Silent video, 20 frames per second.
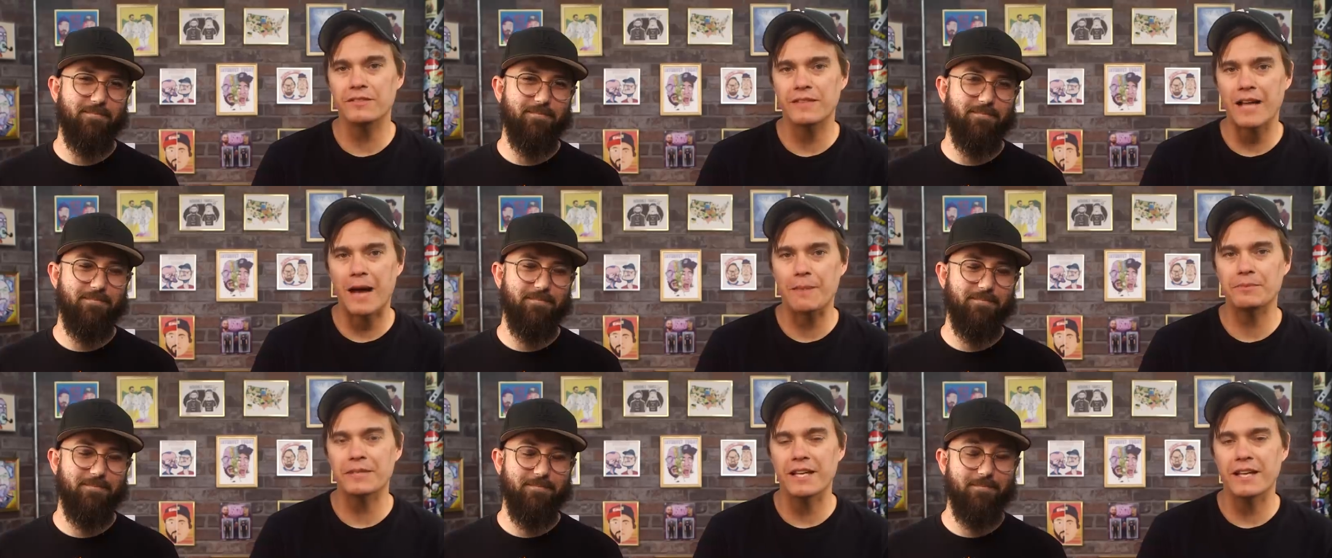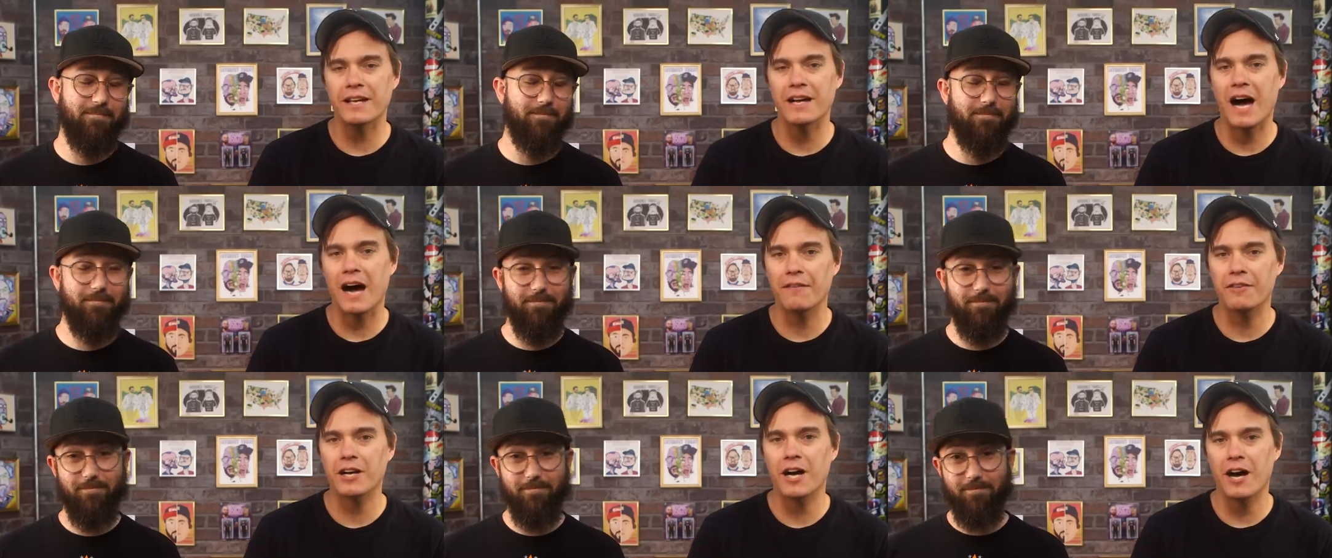Speaker 1: stopped eating
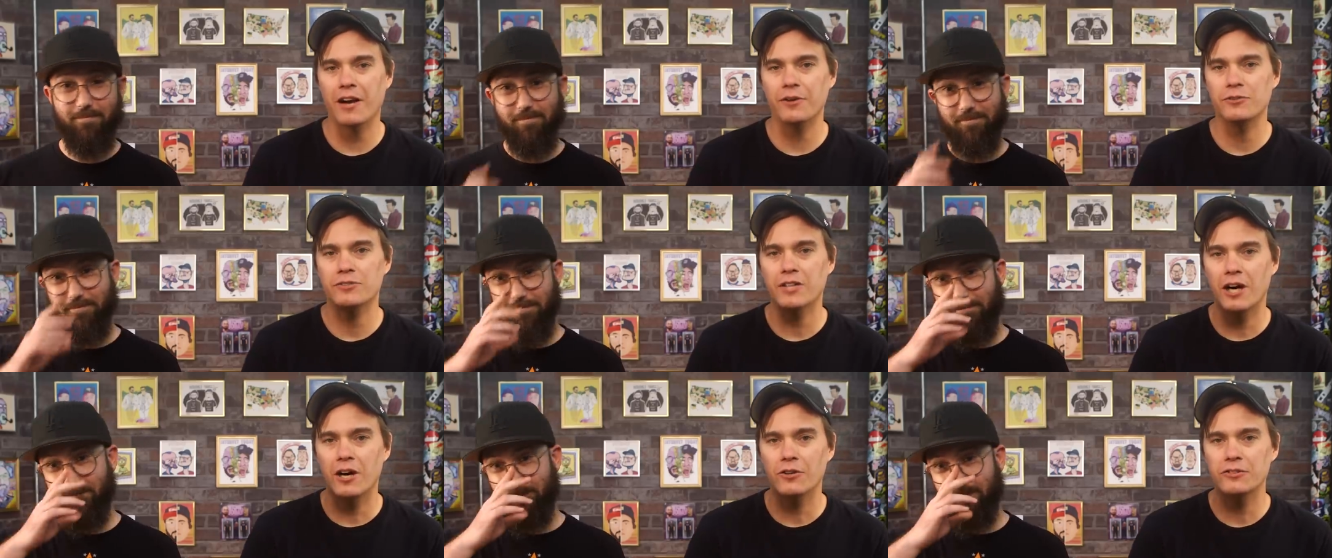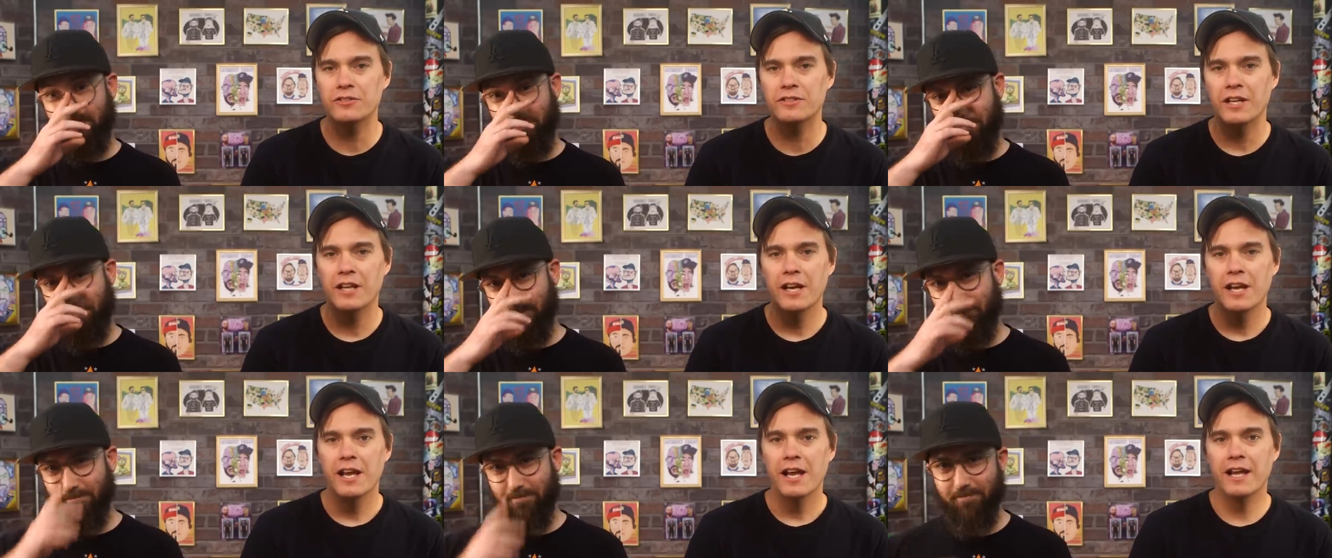avocado toast
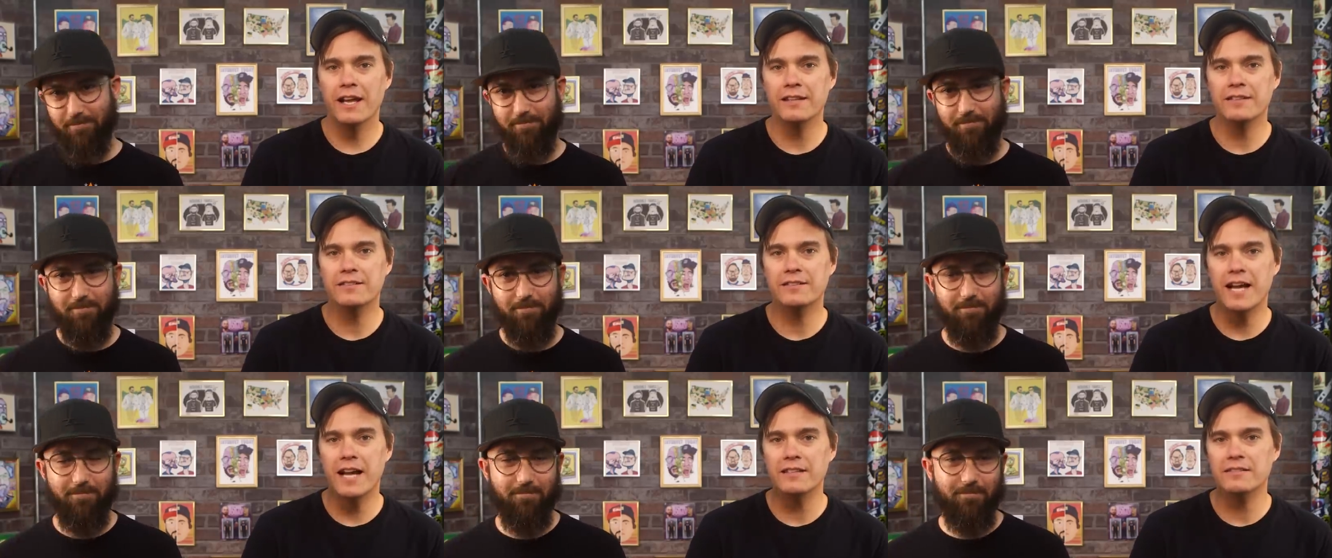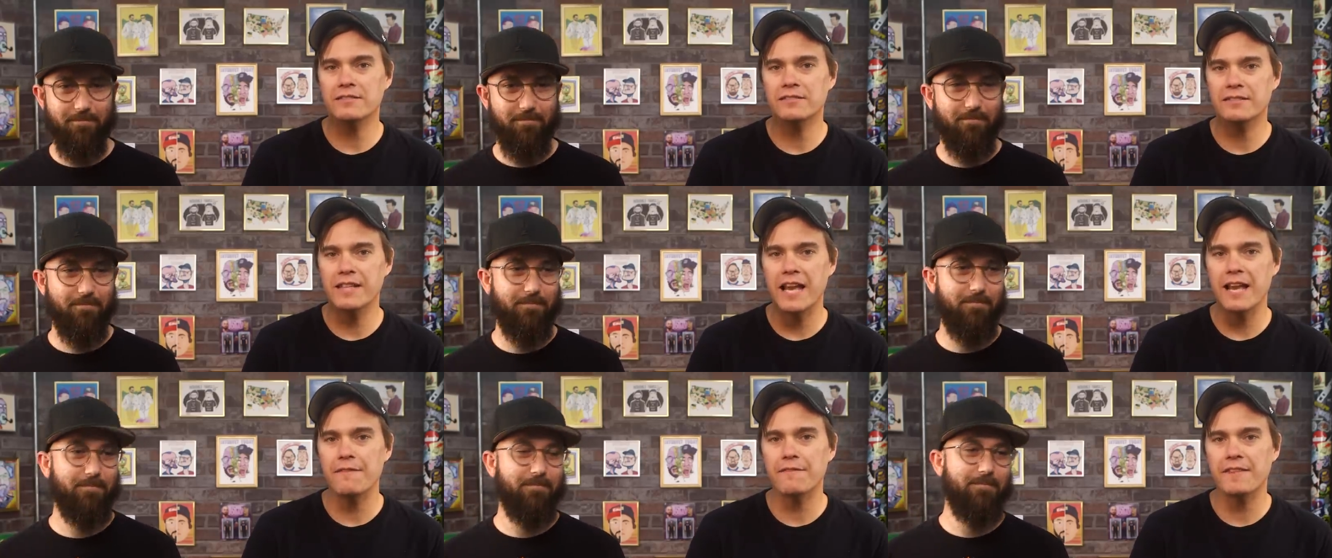and instead
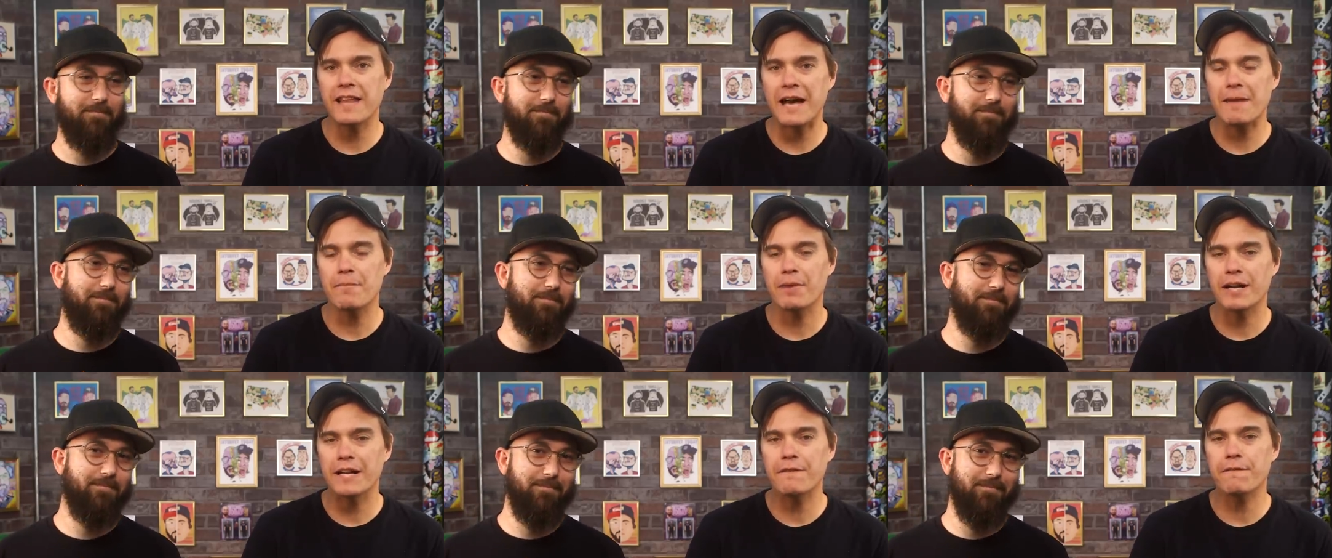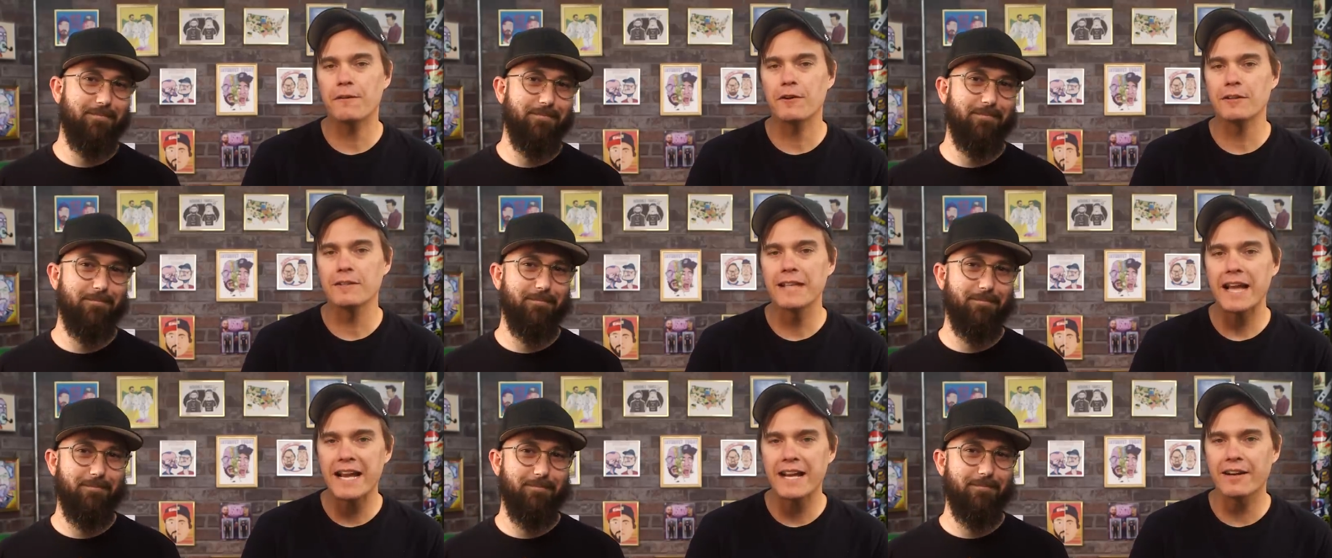saved that money for
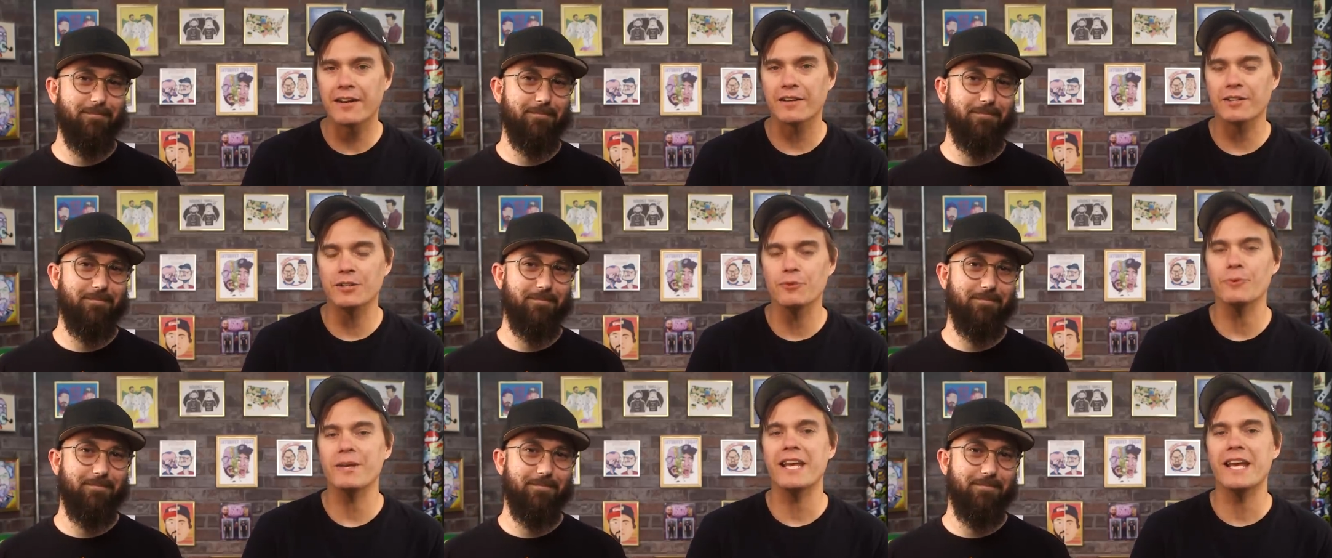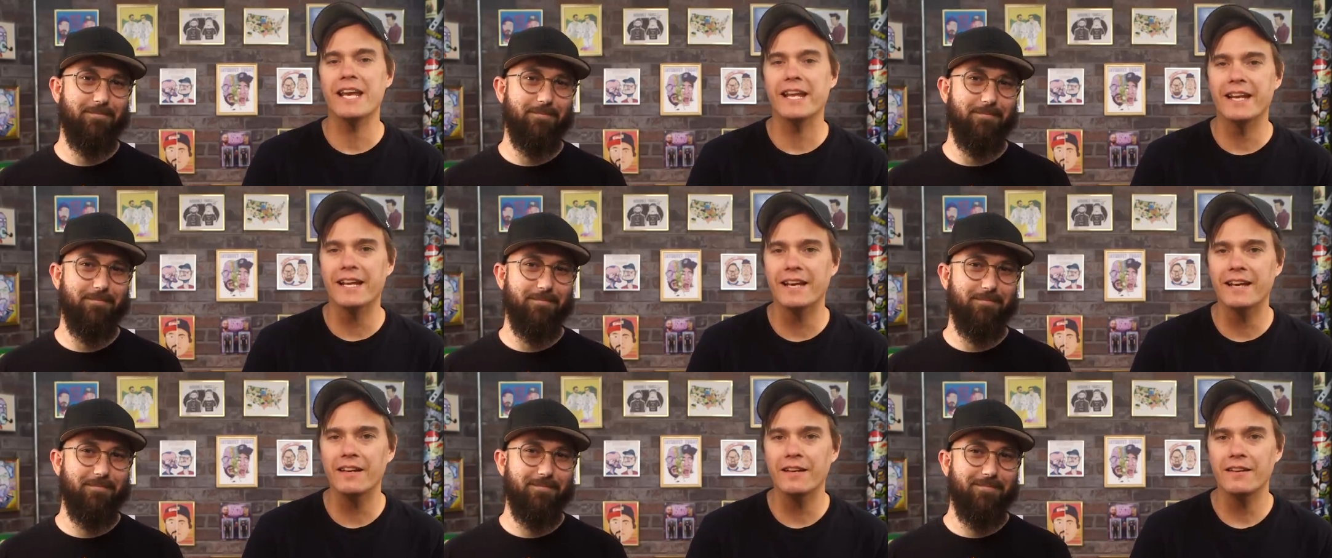later, you
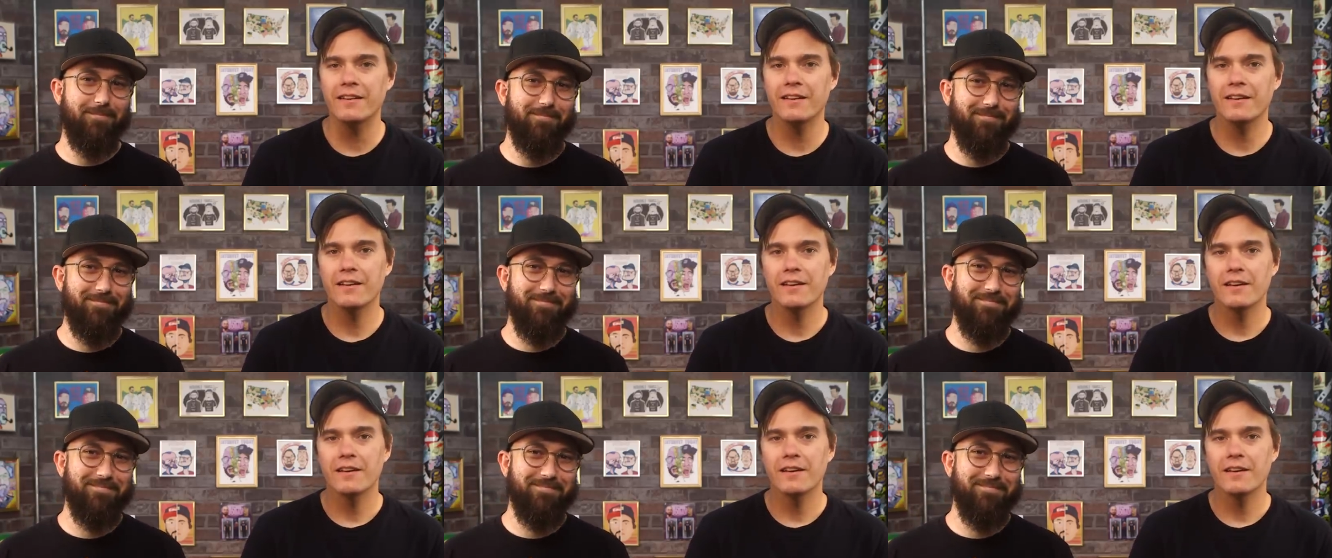idiot.